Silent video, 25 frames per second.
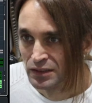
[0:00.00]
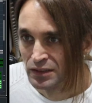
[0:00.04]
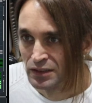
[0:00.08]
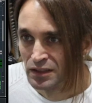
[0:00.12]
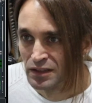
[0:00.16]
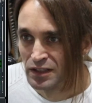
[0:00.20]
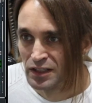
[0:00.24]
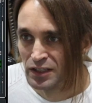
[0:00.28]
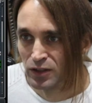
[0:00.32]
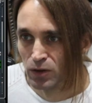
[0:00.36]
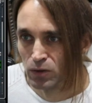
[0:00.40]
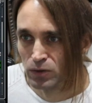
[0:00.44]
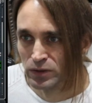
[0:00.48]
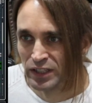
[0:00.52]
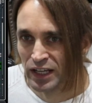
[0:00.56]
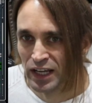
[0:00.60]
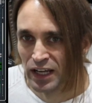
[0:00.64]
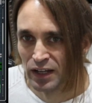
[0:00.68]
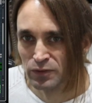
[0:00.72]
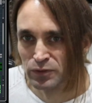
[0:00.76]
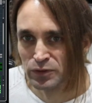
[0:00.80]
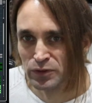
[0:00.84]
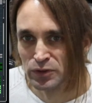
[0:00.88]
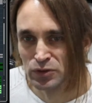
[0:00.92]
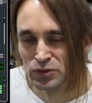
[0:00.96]
They don't
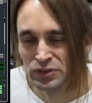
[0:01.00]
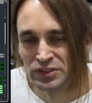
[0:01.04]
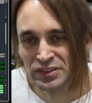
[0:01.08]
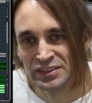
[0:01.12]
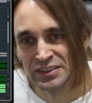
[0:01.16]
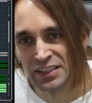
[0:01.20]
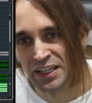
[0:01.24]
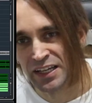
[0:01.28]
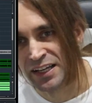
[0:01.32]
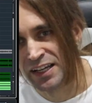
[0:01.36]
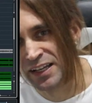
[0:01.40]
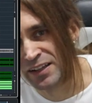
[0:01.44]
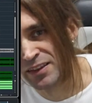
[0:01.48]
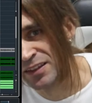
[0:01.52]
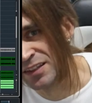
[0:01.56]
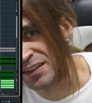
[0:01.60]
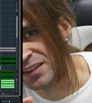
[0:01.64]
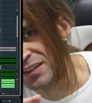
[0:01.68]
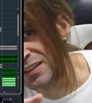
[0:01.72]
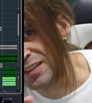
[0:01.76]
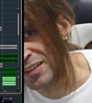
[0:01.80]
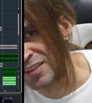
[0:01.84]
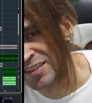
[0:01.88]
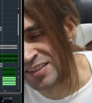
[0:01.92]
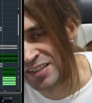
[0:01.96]
have to stay at
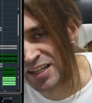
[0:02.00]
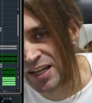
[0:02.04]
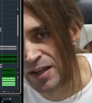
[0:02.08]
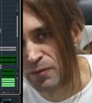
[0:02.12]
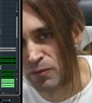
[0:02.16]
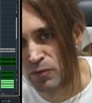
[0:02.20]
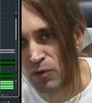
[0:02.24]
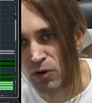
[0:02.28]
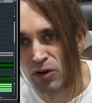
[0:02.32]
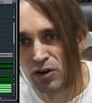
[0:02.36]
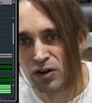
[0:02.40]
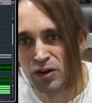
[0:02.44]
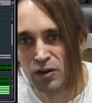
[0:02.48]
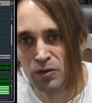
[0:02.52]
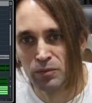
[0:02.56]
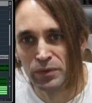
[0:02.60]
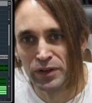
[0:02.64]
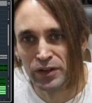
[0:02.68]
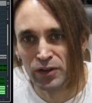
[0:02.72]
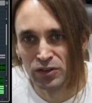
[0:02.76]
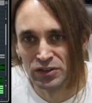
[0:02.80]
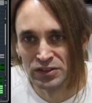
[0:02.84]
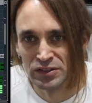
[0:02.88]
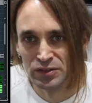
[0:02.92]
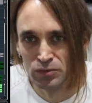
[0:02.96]
the same volume
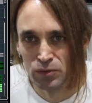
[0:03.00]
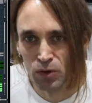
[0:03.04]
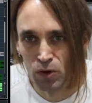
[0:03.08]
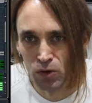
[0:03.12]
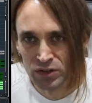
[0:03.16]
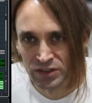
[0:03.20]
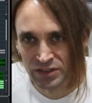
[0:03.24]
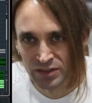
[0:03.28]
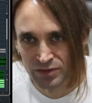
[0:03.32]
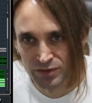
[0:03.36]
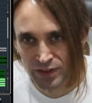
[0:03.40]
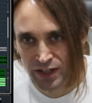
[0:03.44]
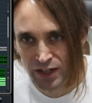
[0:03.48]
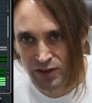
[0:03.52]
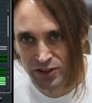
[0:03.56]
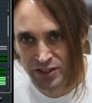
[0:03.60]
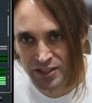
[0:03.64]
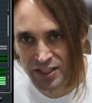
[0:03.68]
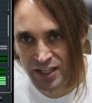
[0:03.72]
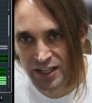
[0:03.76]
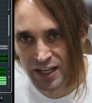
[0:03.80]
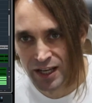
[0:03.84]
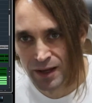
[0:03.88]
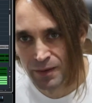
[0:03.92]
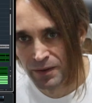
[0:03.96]
because the vocals are very
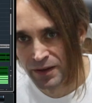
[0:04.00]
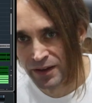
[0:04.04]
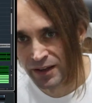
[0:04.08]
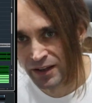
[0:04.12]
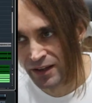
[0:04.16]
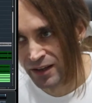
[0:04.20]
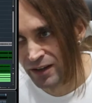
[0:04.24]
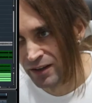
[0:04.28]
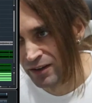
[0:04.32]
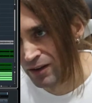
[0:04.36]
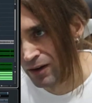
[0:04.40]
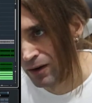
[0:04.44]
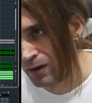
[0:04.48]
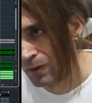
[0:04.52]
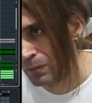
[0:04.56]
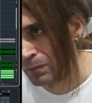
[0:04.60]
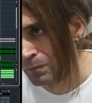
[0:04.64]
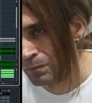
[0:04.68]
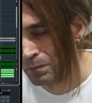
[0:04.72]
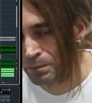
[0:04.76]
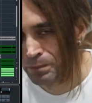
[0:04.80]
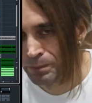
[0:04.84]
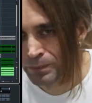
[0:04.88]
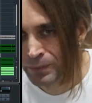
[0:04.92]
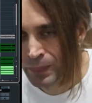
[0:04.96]
dynamic, and
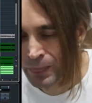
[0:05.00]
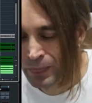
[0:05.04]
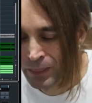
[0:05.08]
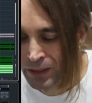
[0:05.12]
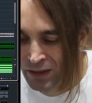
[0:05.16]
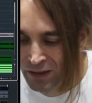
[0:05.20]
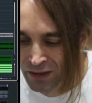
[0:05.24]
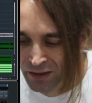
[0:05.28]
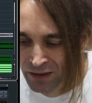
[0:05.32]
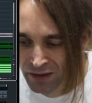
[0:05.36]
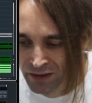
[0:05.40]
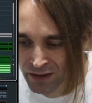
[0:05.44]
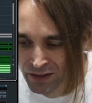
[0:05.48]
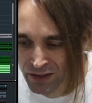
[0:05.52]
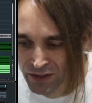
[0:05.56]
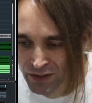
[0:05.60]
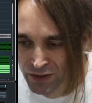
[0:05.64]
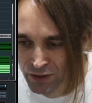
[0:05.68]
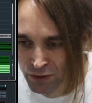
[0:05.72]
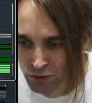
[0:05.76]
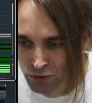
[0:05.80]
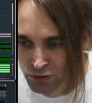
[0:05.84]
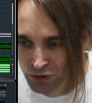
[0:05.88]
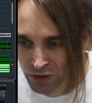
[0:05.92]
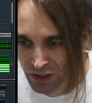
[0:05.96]

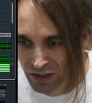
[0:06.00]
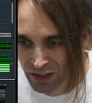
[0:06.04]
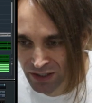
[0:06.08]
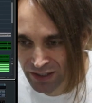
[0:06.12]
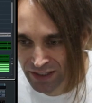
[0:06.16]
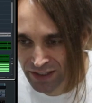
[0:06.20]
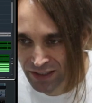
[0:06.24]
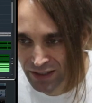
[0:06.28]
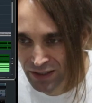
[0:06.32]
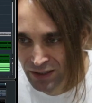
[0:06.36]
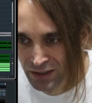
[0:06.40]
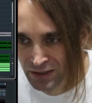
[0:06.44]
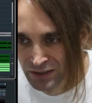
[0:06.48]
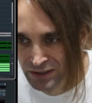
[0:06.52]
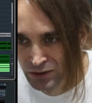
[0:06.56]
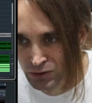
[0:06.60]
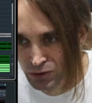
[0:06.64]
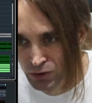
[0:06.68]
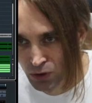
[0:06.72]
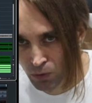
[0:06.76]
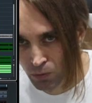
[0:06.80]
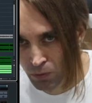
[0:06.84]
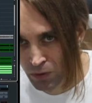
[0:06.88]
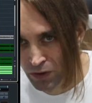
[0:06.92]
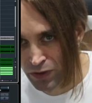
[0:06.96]
usually you
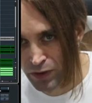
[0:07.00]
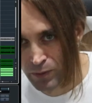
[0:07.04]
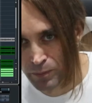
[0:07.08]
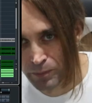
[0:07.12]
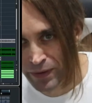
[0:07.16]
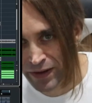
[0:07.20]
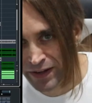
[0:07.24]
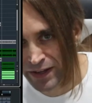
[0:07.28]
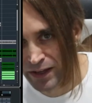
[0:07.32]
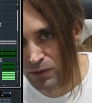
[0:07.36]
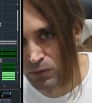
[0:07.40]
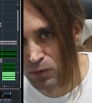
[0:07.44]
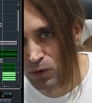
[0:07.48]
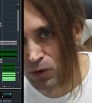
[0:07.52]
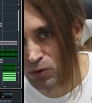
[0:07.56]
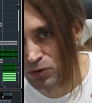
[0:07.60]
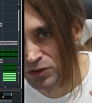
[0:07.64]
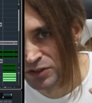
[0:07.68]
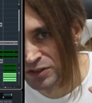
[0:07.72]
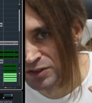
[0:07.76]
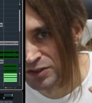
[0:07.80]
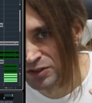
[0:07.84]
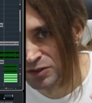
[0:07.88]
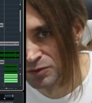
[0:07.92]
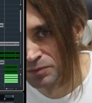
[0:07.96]
don't want the backing
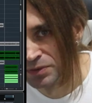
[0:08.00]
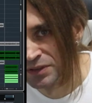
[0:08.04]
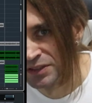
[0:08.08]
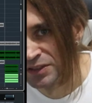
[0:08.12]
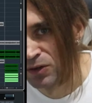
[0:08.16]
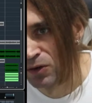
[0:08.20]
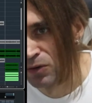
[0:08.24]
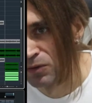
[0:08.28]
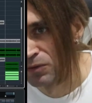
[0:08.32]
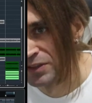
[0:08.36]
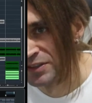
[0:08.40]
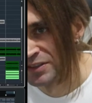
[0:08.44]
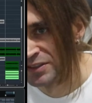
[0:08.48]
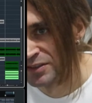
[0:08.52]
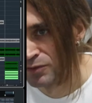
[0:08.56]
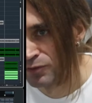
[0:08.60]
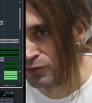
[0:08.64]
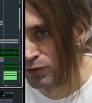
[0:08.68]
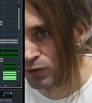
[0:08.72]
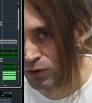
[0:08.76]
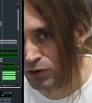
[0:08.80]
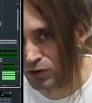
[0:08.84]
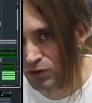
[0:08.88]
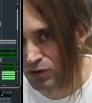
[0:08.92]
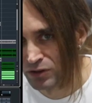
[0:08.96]
vocals to be always in the
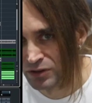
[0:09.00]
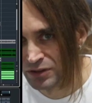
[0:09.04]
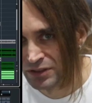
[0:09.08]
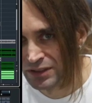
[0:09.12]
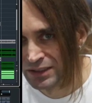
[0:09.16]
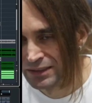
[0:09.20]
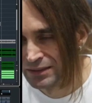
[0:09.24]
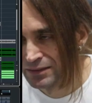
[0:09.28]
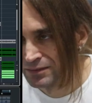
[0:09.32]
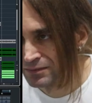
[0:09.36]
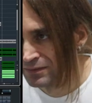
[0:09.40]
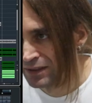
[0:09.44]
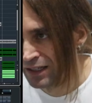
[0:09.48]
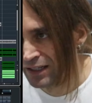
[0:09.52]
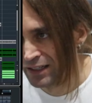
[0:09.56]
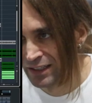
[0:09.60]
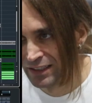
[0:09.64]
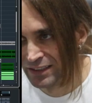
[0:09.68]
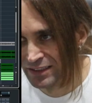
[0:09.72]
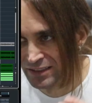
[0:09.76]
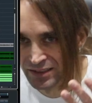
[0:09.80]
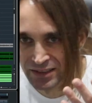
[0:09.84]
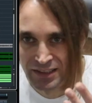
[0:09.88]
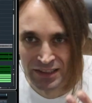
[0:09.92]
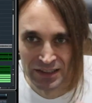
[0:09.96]
foreground, at
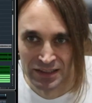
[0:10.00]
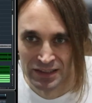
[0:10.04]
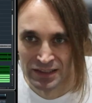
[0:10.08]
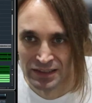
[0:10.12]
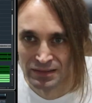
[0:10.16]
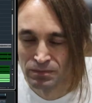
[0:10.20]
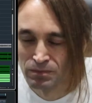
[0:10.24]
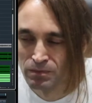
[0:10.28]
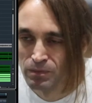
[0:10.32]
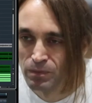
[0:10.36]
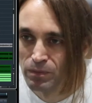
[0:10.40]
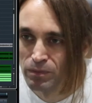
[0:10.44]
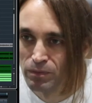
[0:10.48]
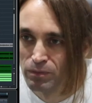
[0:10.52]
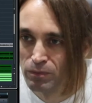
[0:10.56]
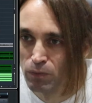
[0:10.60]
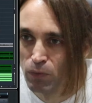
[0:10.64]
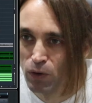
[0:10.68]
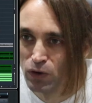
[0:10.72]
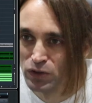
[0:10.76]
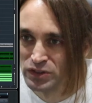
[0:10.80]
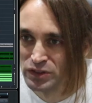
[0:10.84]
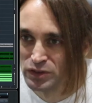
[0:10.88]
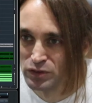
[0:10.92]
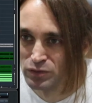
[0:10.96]
least in
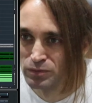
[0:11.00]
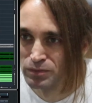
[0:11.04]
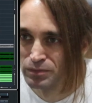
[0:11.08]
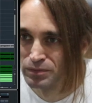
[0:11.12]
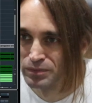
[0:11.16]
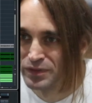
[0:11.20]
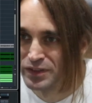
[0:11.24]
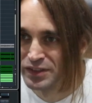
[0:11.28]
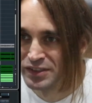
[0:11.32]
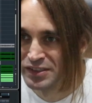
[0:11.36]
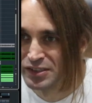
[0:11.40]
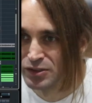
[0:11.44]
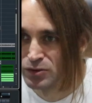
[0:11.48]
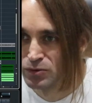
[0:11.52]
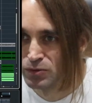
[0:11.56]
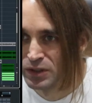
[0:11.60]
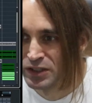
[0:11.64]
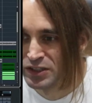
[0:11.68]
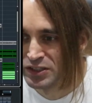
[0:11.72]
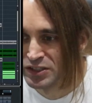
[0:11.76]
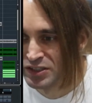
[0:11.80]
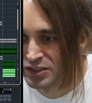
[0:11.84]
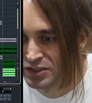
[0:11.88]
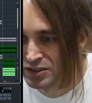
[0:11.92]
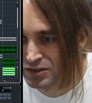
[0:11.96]
most of the
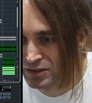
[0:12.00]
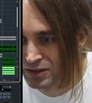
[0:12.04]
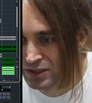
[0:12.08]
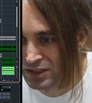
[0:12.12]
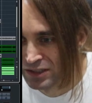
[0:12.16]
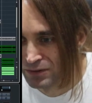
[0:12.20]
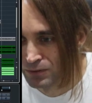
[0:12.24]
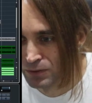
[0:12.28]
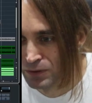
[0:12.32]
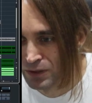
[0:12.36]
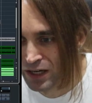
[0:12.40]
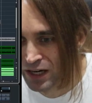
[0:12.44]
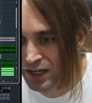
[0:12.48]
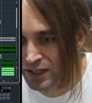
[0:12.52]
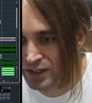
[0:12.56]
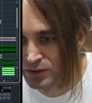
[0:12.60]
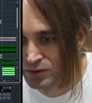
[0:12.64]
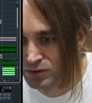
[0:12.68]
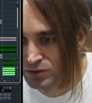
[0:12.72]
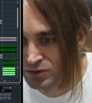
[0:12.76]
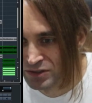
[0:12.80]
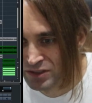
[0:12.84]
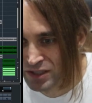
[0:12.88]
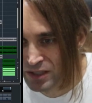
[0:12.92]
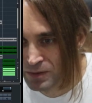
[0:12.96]
situations where I
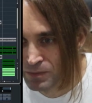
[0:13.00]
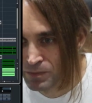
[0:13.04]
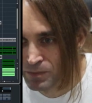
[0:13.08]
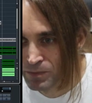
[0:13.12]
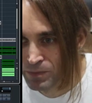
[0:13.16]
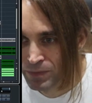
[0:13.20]
use them.